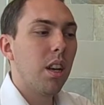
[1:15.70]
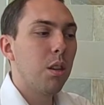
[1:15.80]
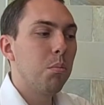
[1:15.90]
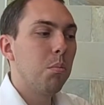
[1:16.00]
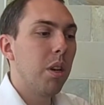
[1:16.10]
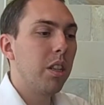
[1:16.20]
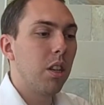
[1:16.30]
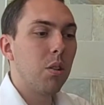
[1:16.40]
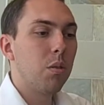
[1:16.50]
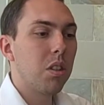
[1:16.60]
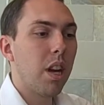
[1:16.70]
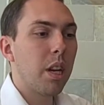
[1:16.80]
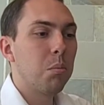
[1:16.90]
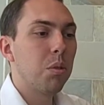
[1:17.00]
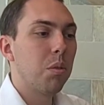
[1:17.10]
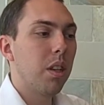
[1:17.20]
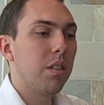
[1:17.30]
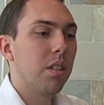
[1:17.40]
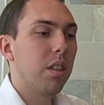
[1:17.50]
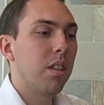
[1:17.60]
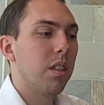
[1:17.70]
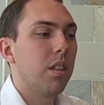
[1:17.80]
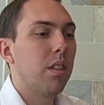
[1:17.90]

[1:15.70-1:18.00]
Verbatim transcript: Um, and you know, over time, as as uh,